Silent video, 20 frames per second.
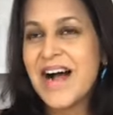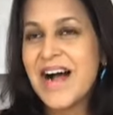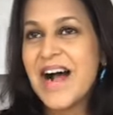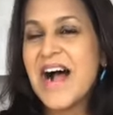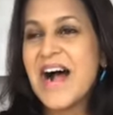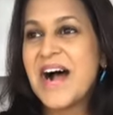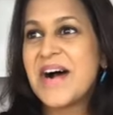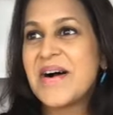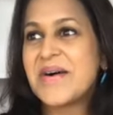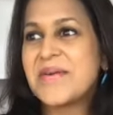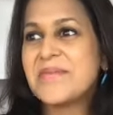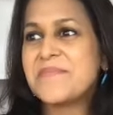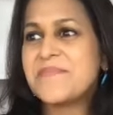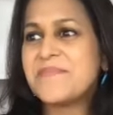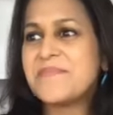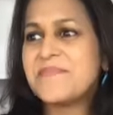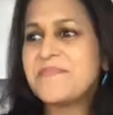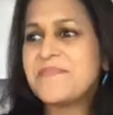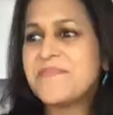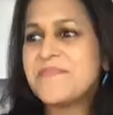
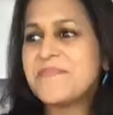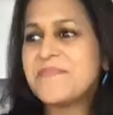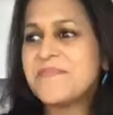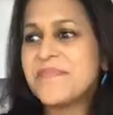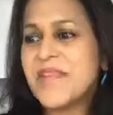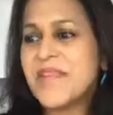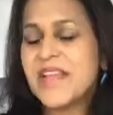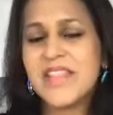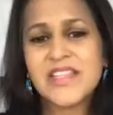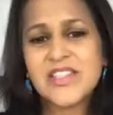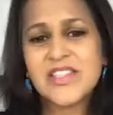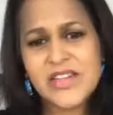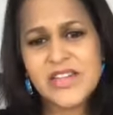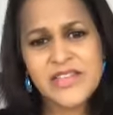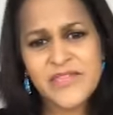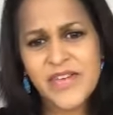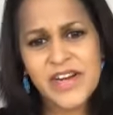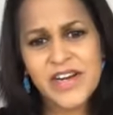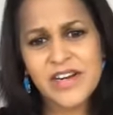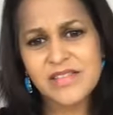And that's not
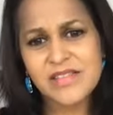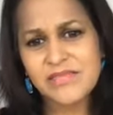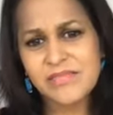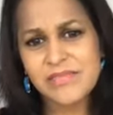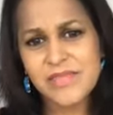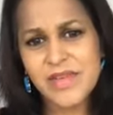fair.